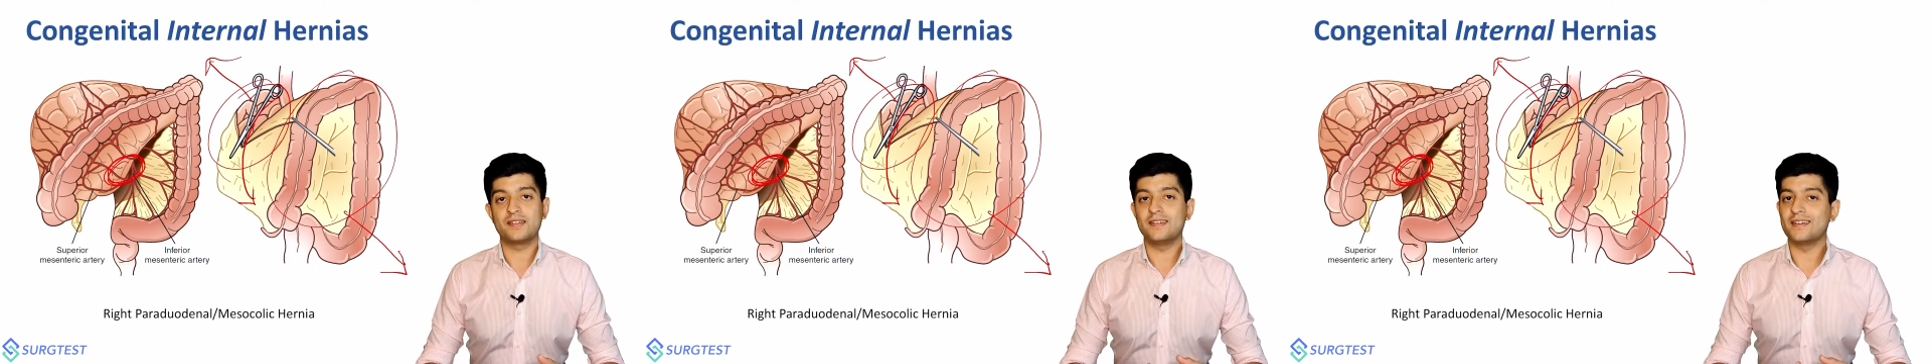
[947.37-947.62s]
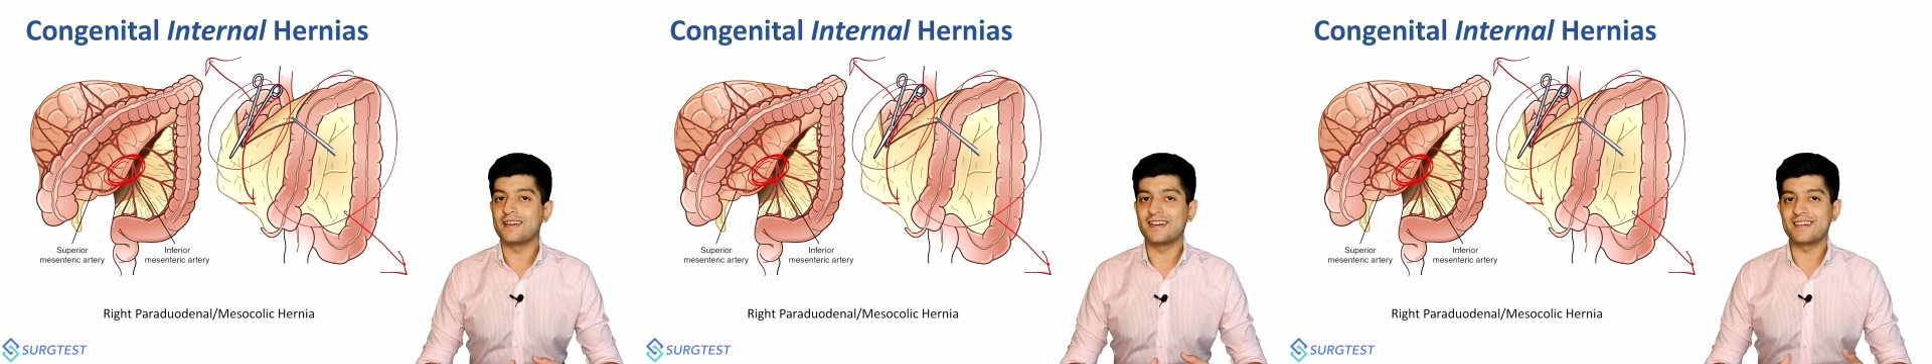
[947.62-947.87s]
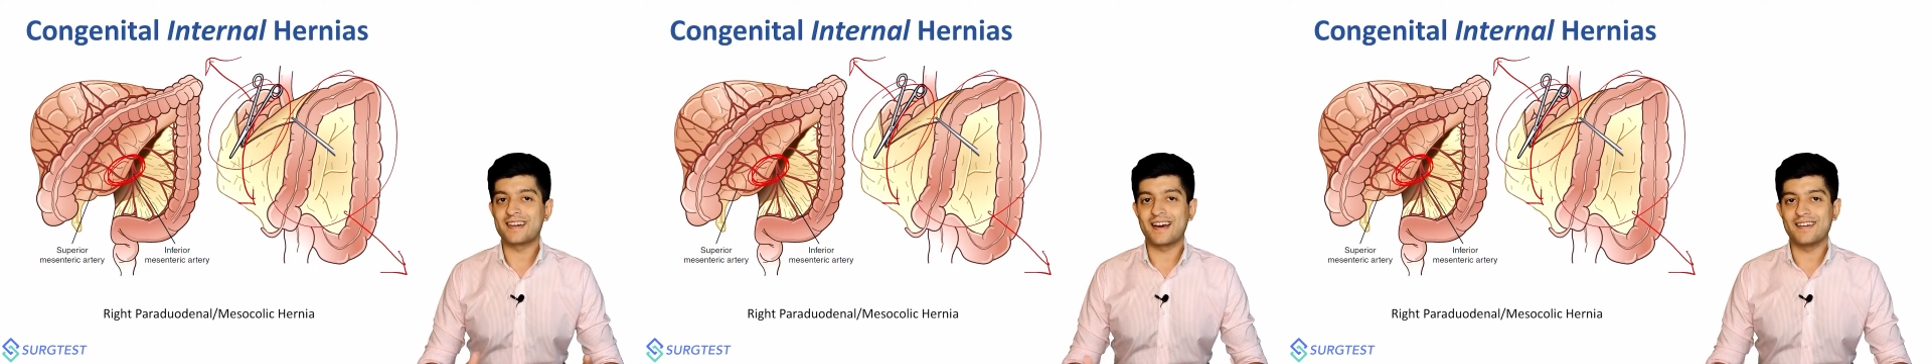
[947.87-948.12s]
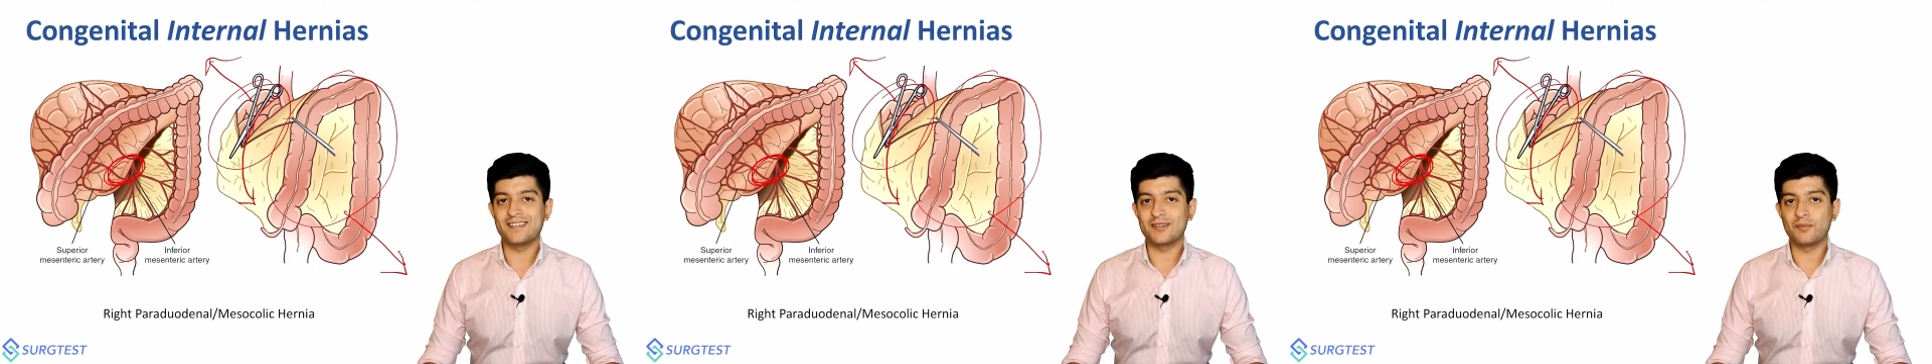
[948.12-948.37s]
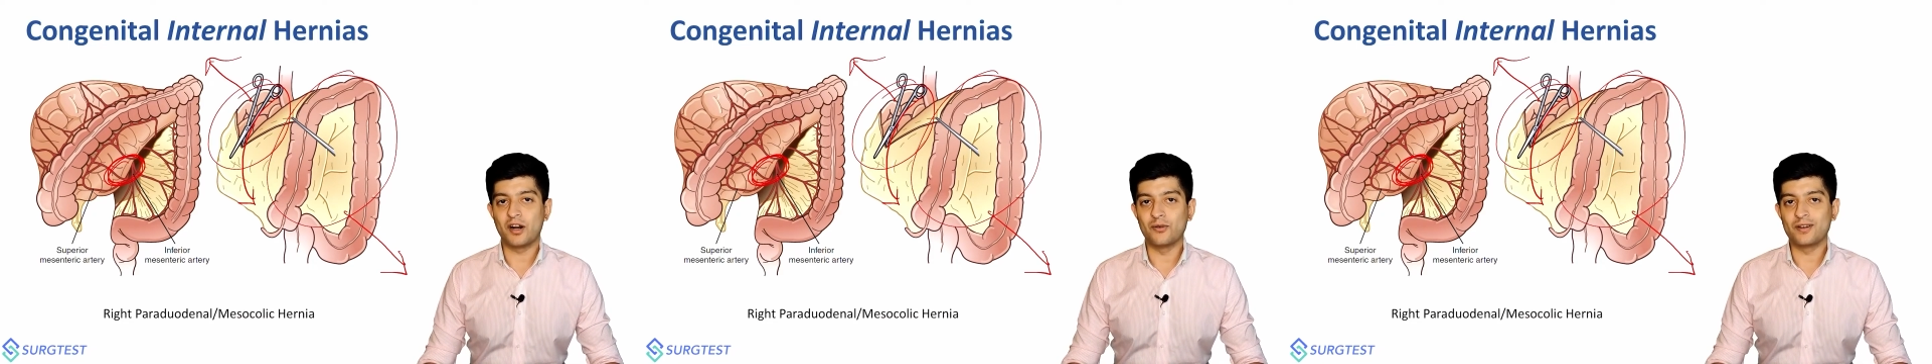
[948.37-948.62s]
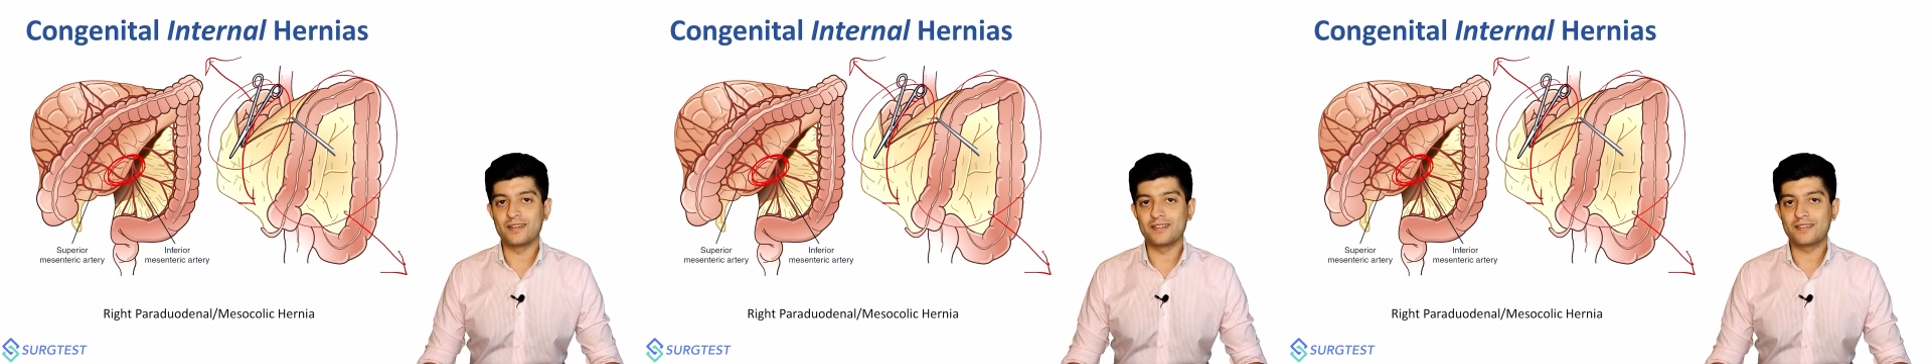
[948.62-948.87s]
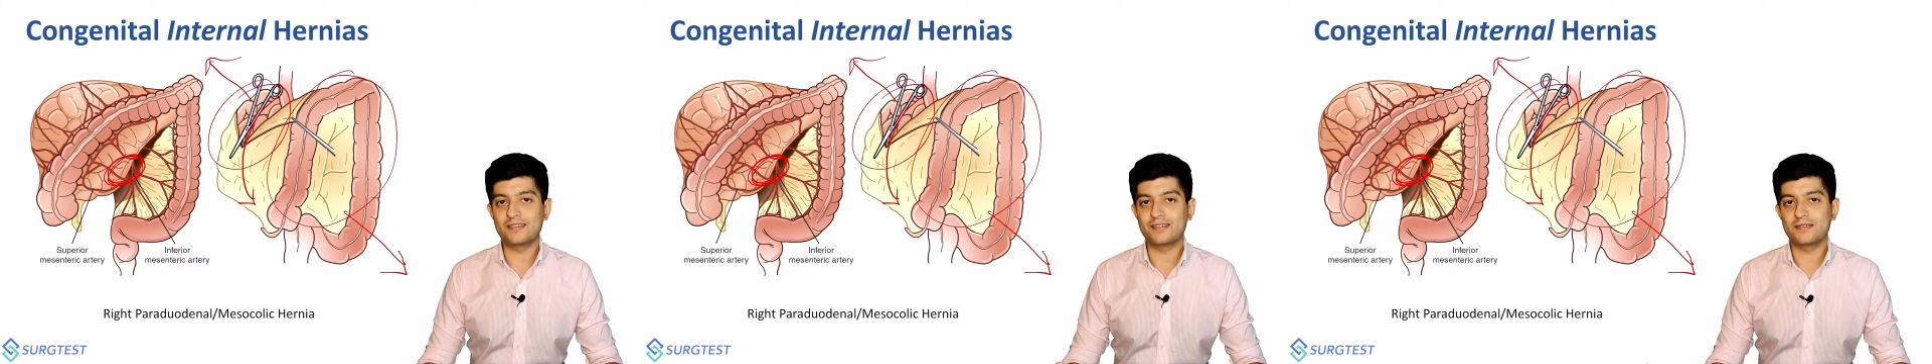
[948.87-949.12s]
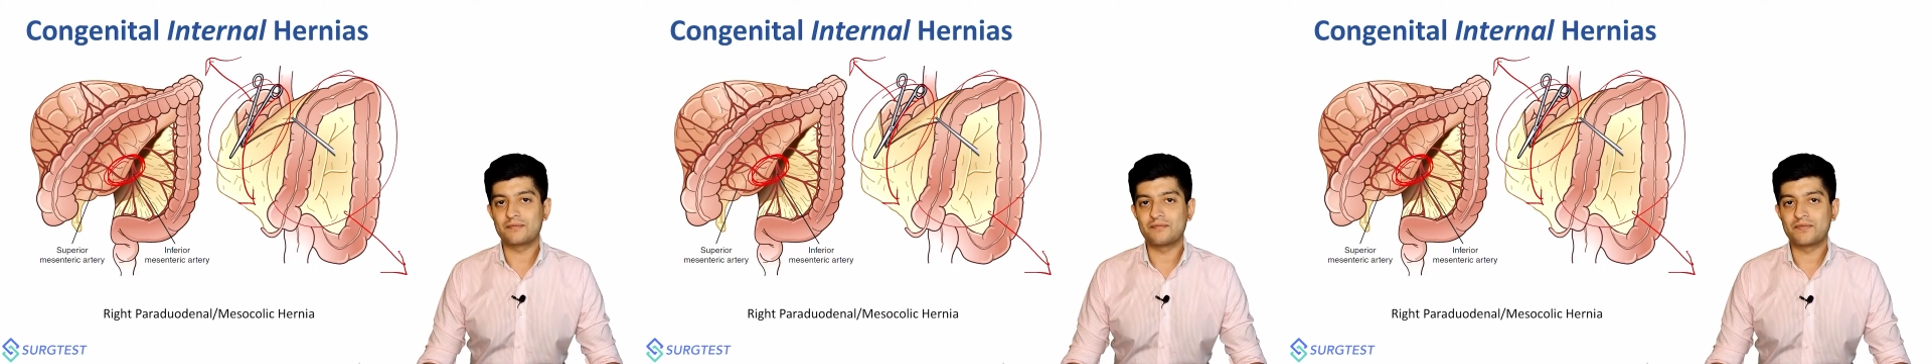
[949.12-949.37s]
the entire bowel
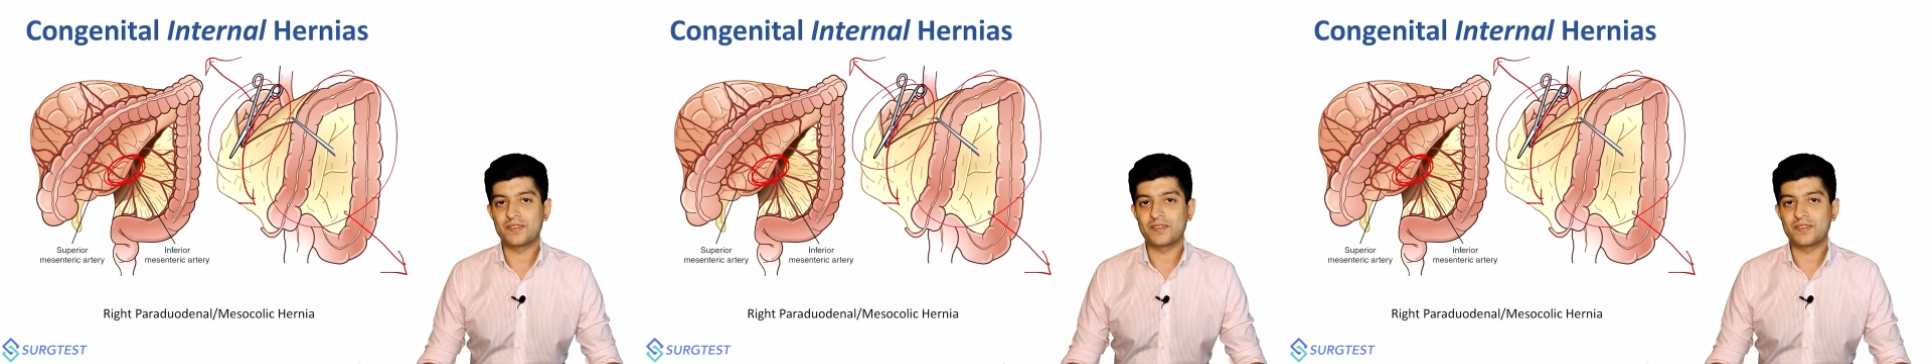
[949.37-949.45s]
is